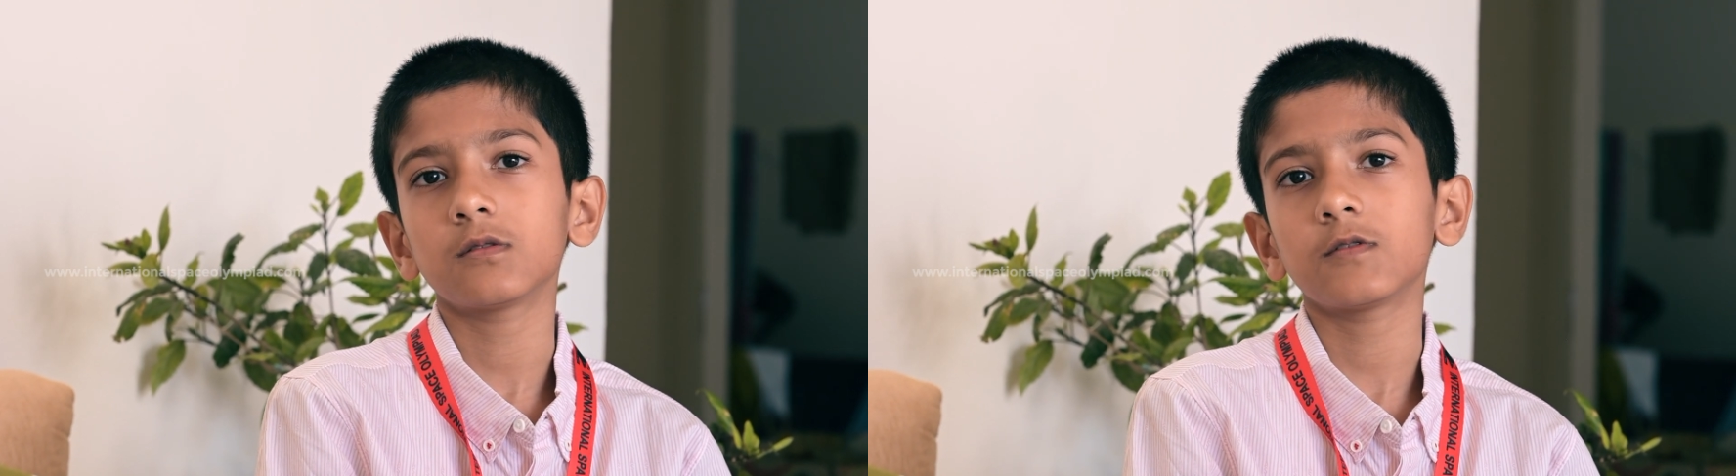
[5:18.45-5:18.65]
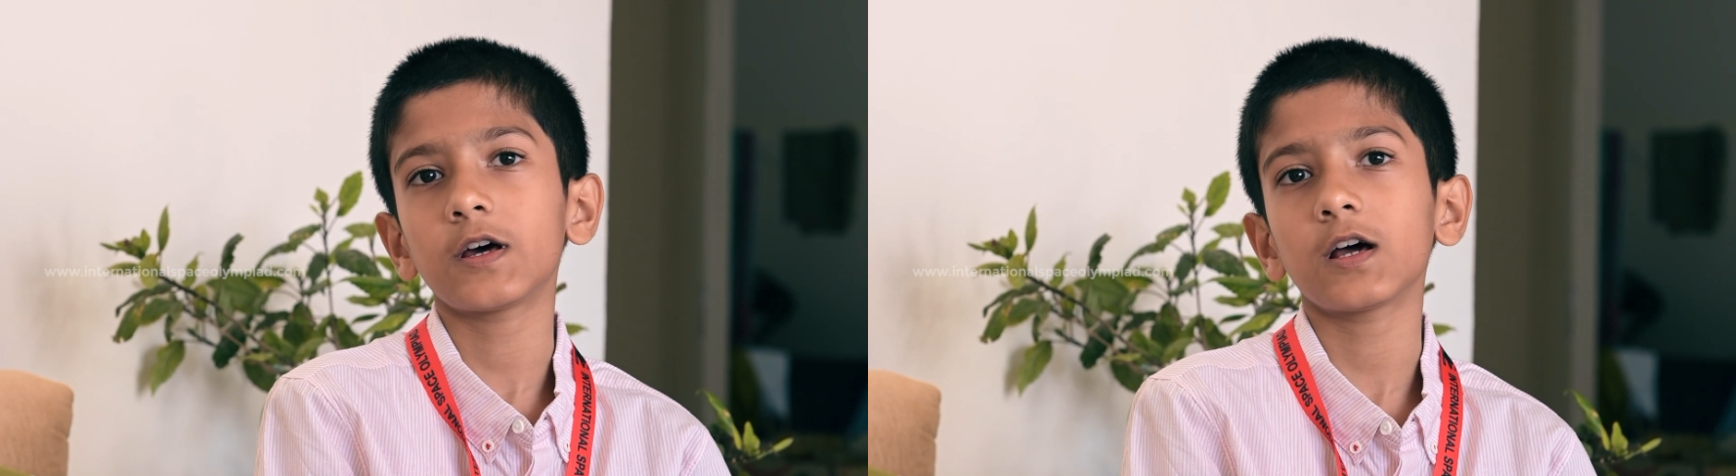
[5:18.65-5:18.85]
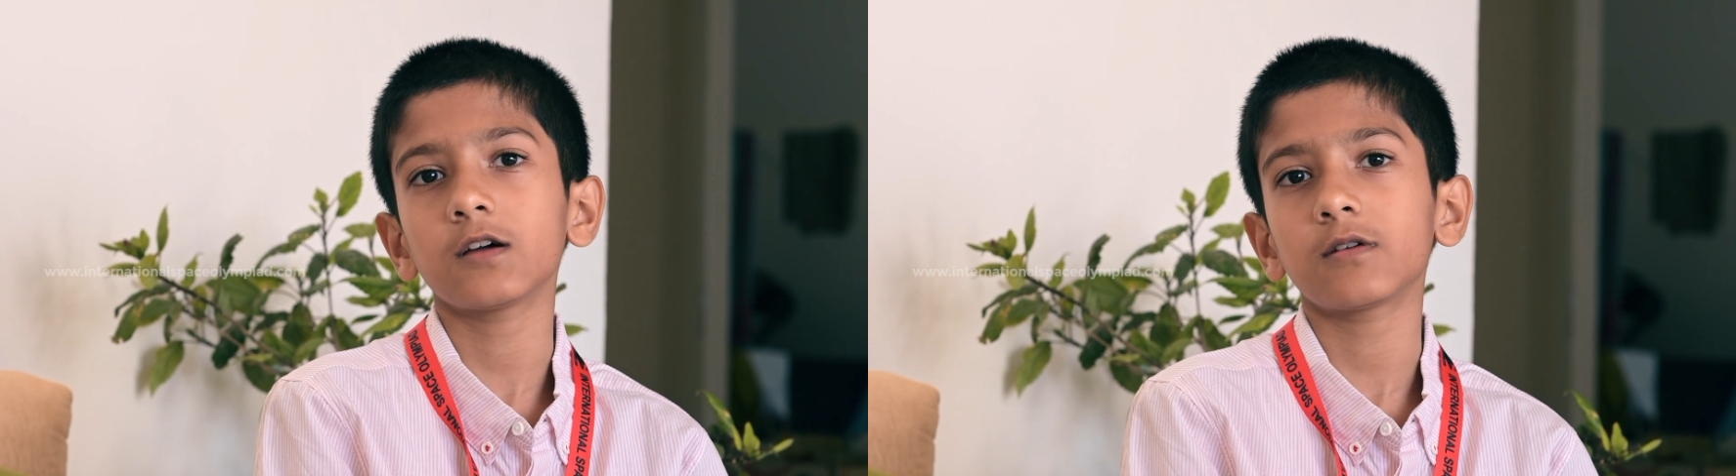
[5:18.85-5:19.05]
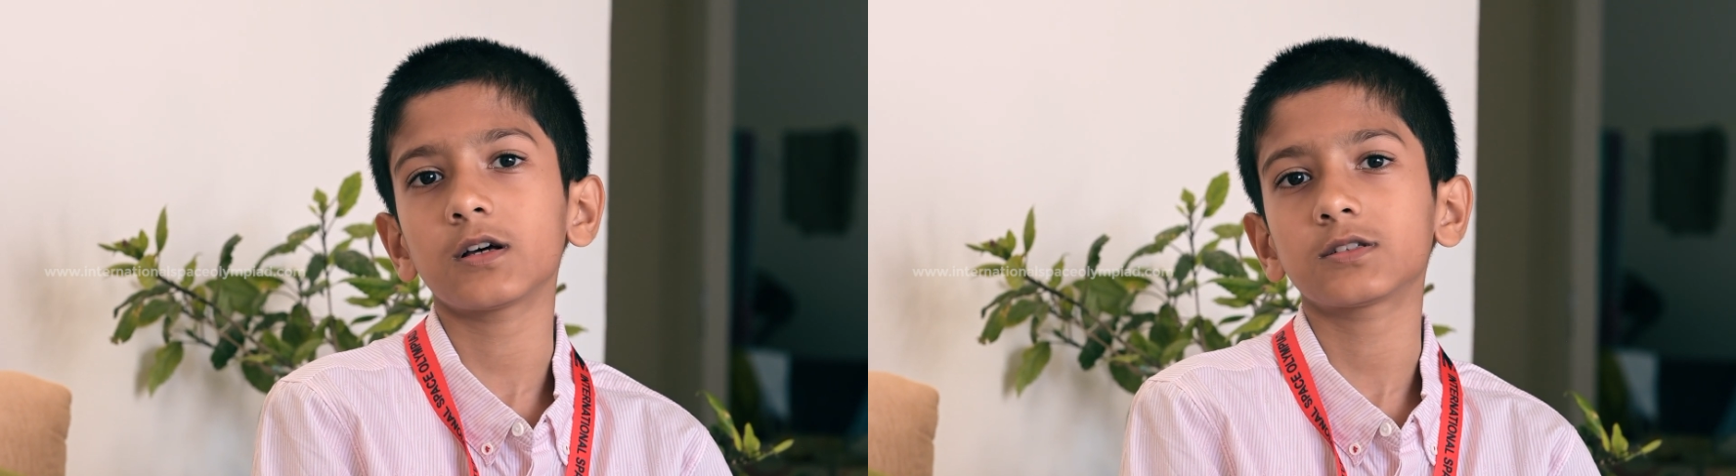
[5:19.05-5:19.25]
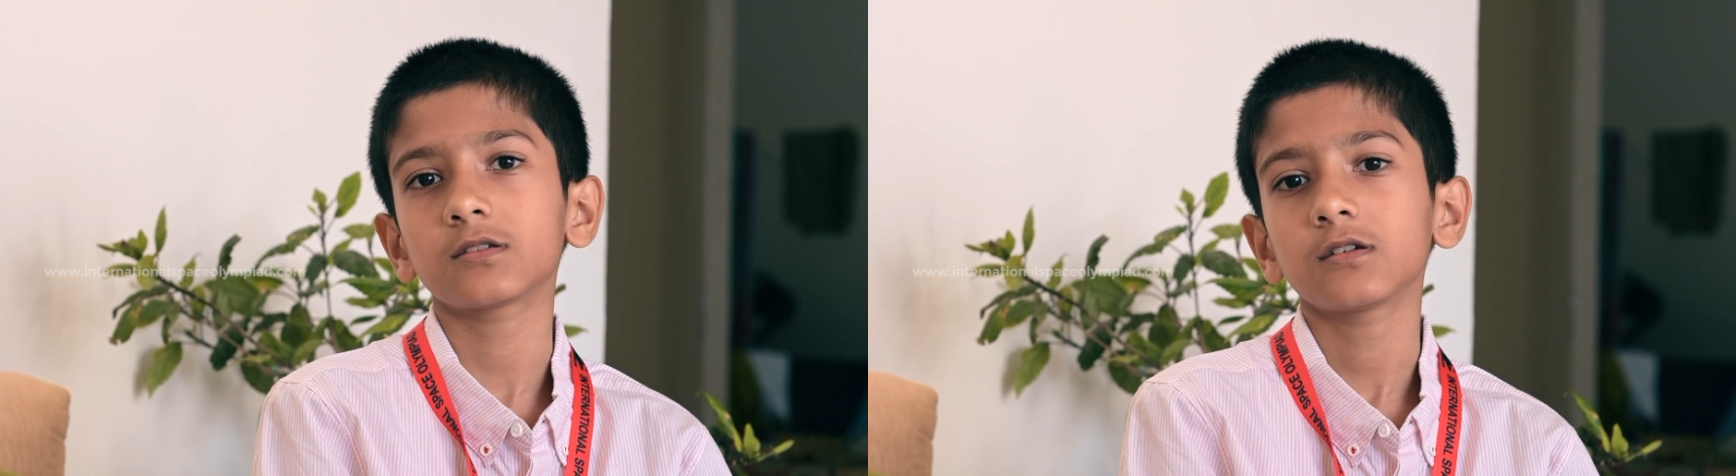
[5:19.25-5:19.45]
when I
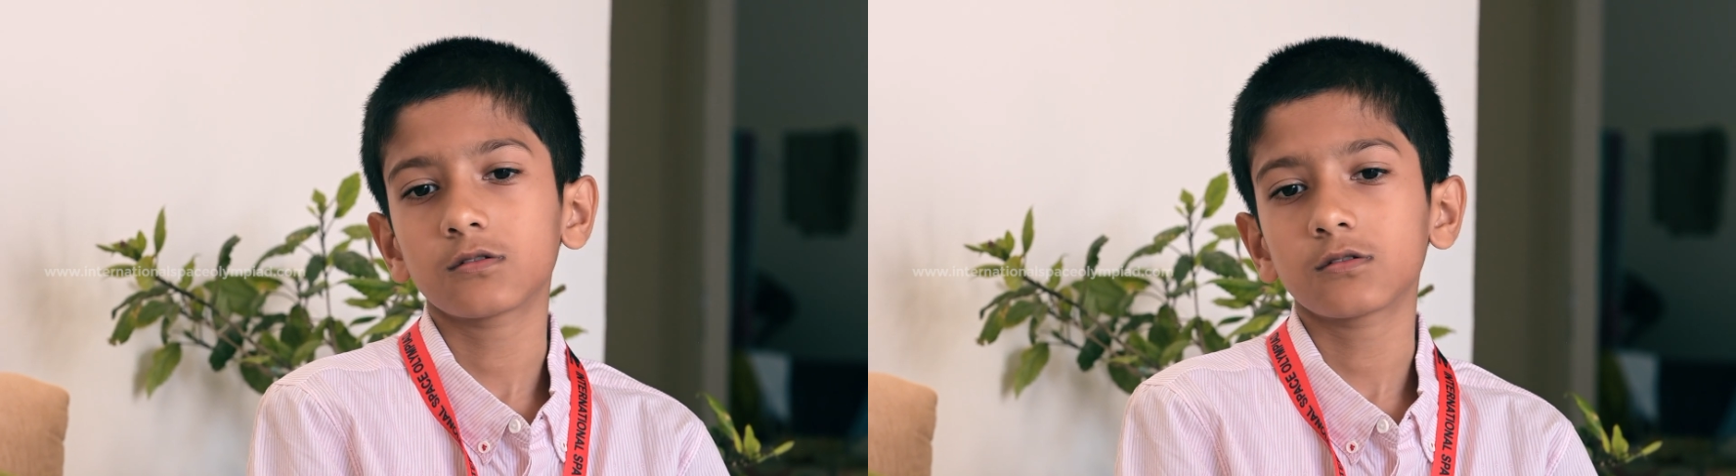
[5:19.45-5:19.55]
was